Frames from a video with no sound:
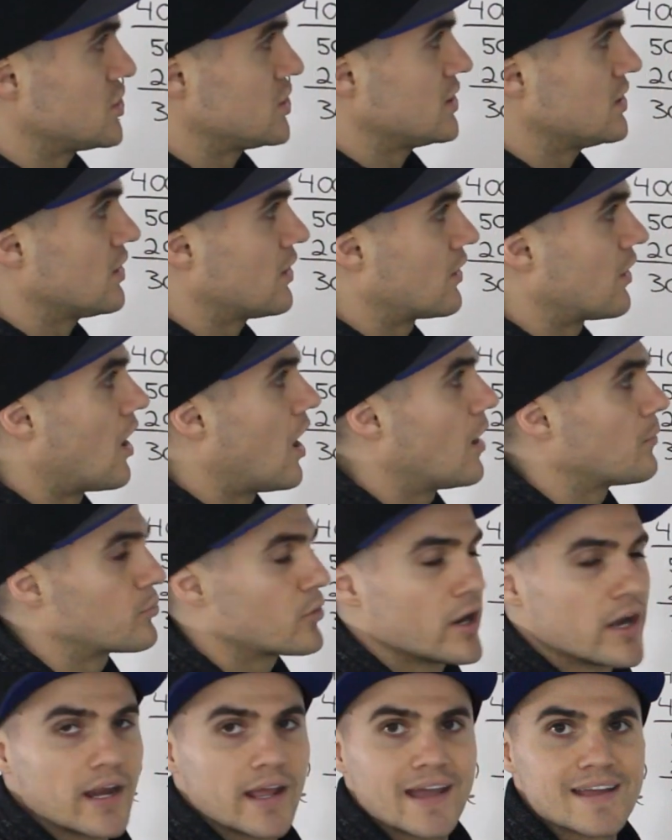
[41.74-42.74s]
sheet, are
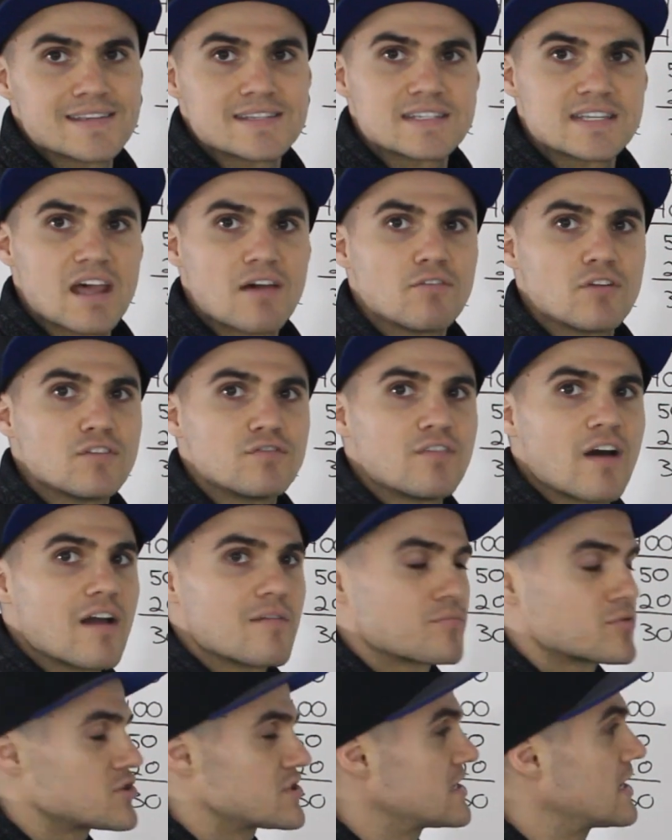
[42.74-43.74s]
operating at
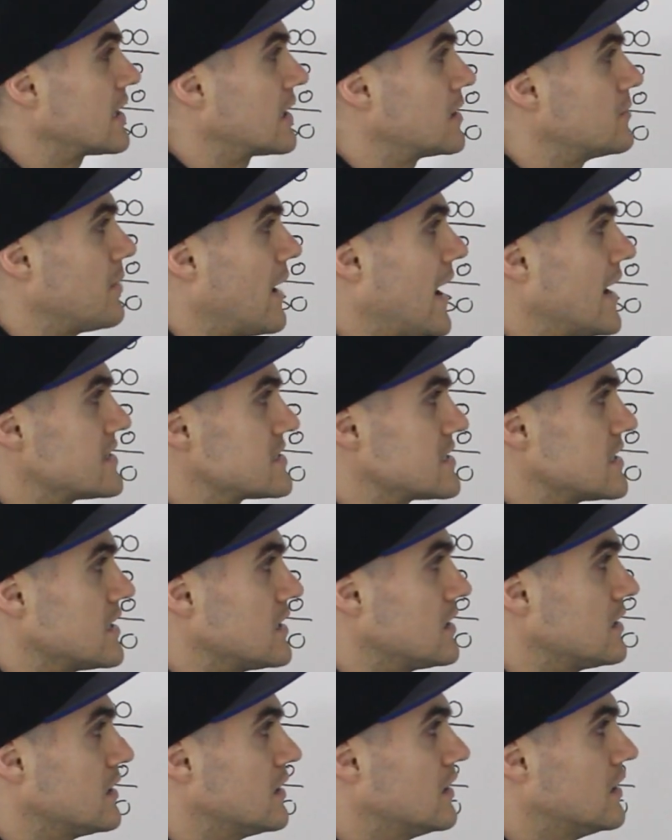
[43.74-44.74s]
75%
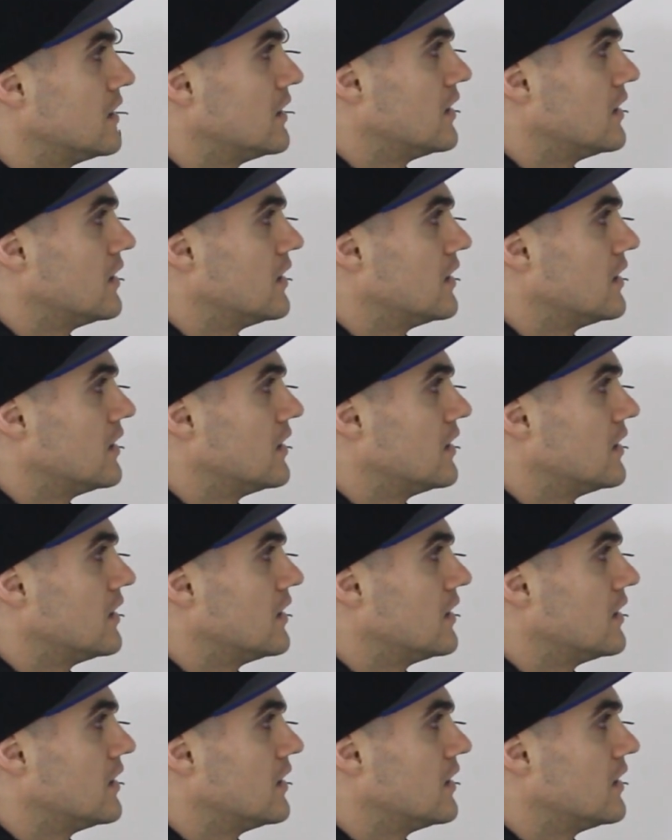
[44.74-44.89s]
capacity.